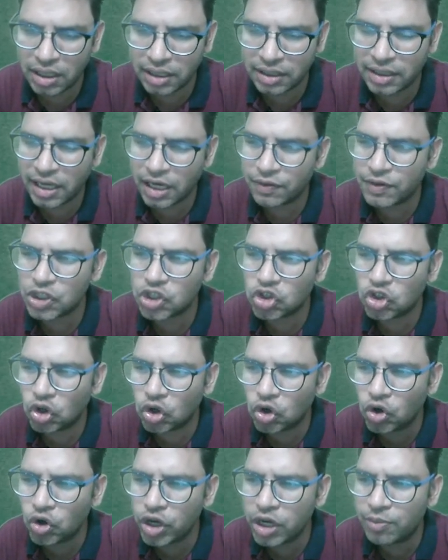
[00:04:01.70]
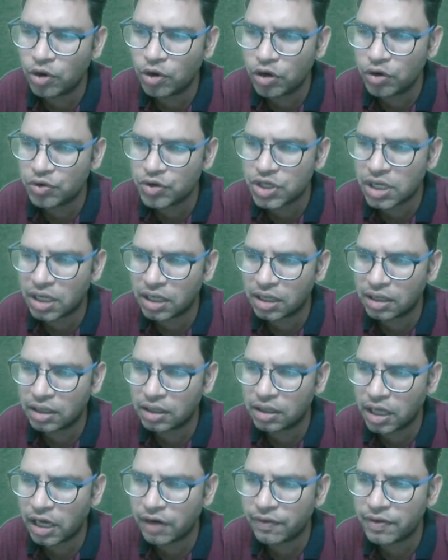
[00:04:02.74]
there was no
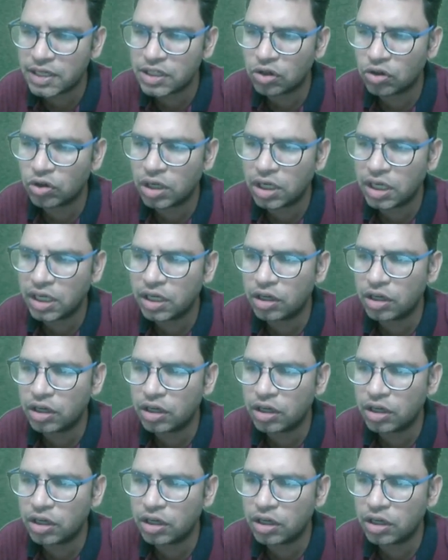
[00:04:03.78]
evolution. There was only,